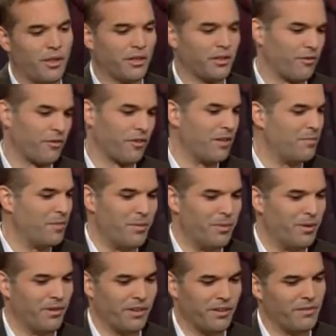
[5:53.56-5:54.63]
think there's going to be a
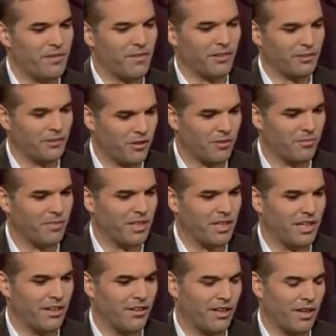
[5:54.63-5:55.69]
period of disillusionment
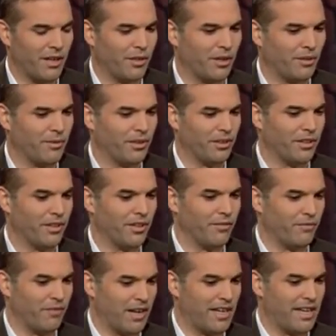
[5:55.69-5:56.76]
here, and I think what they're going to
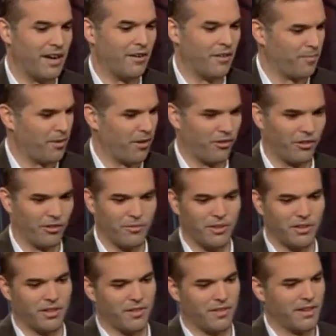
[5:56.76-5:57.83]
find out, especially
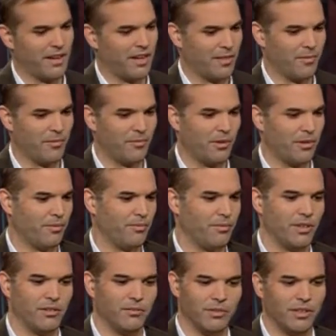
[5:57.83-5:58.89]
with this announcement with
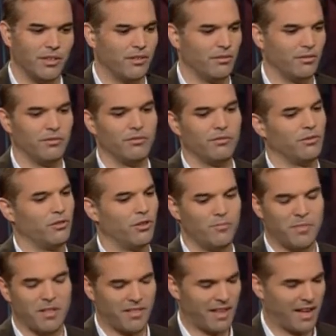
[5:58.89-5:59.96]

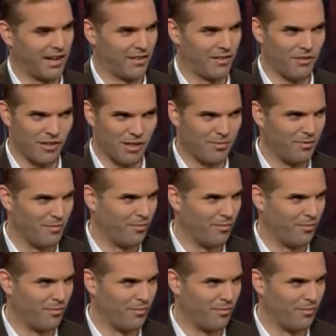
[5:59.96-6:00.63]
Goldman Sachs and J.P.